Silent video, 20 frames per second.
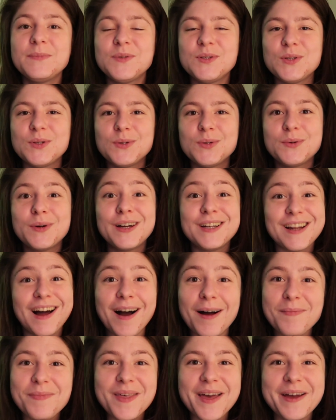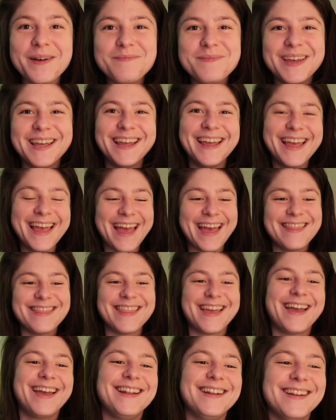to adopt them,
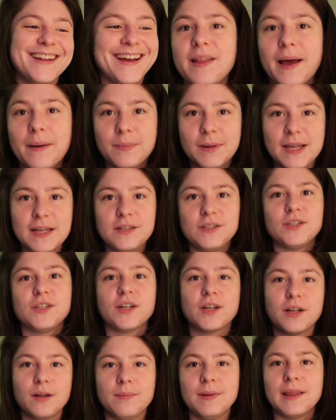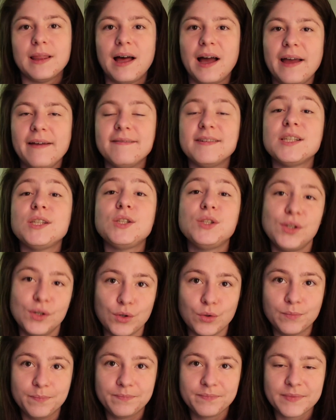and then the applications are going to be live
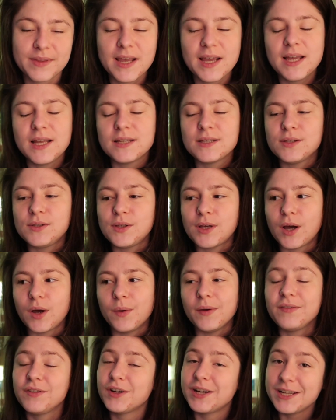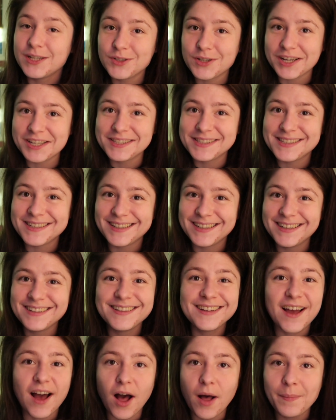soon. So if you're
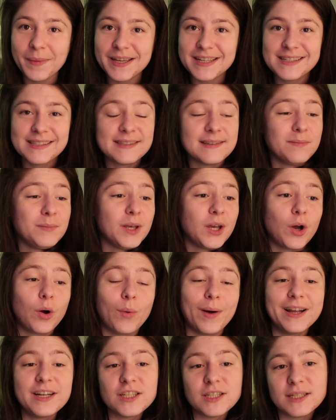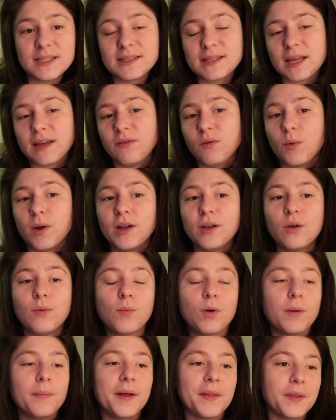interested, comment, send me questions, like if you want to know
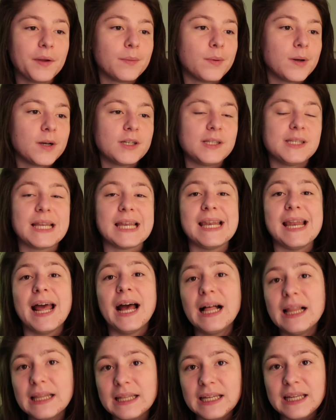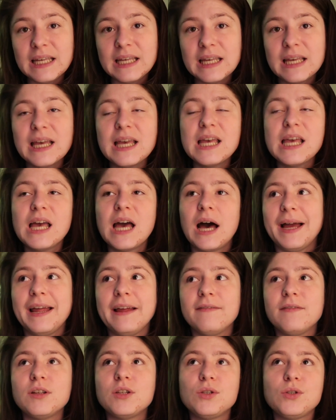more about their personality. I
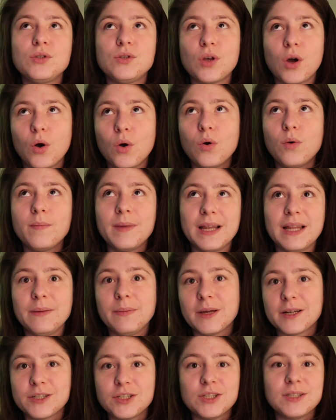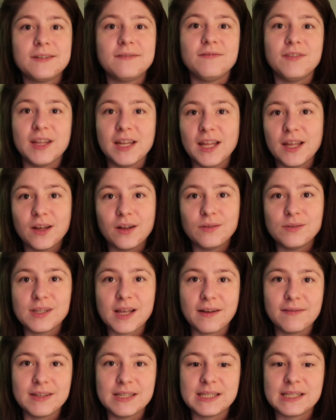have so many pictures and videos,
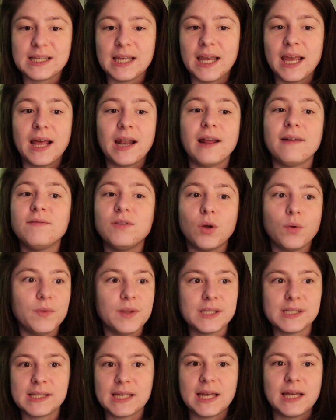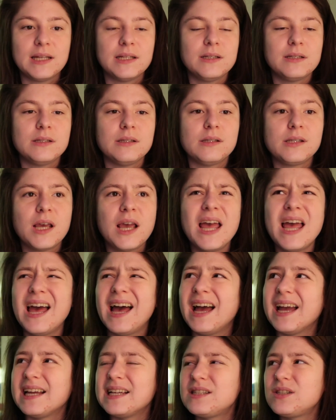obviously, and I've known these kittens,
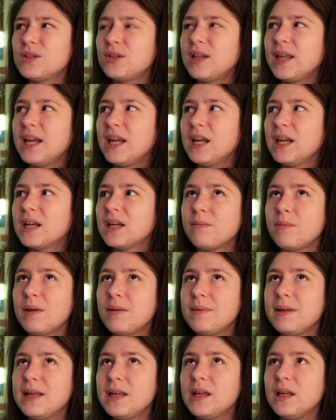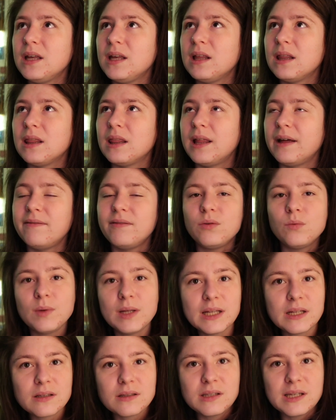I guess they're like maybe 11
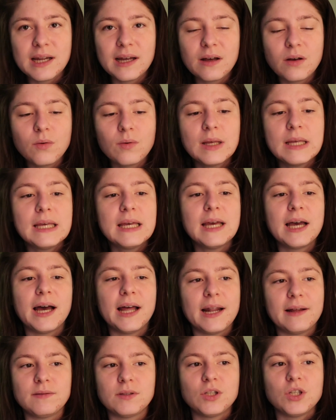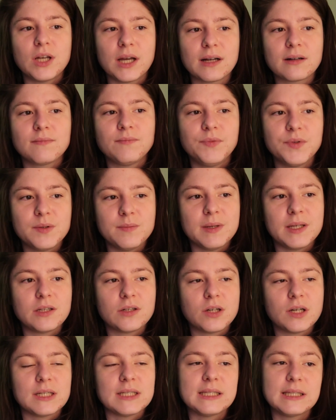weeks now. I'd have to check to make
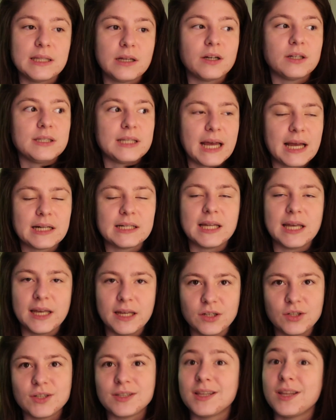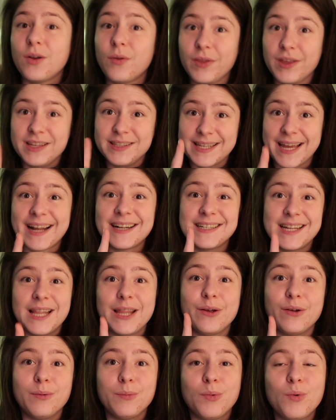sure their exact age, because I know the exact day
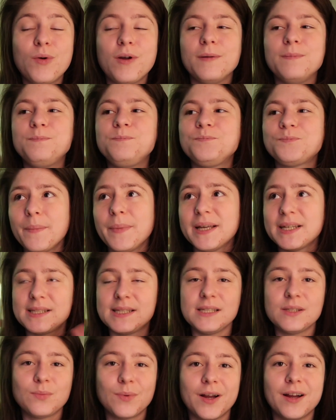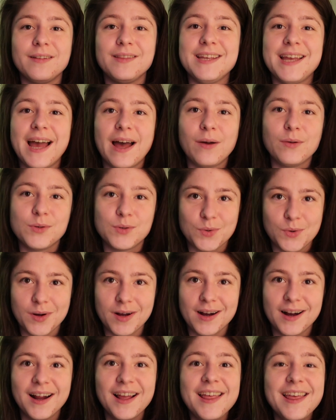they were born, because these were the
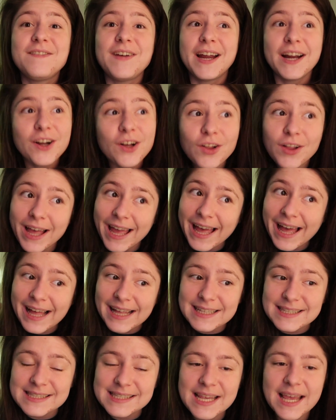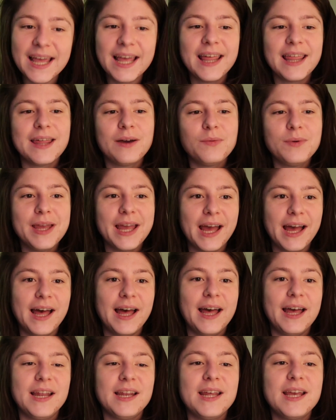outdoor feral cats that we
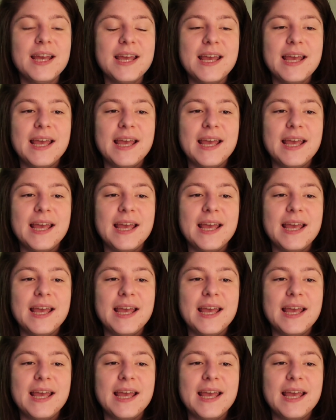had,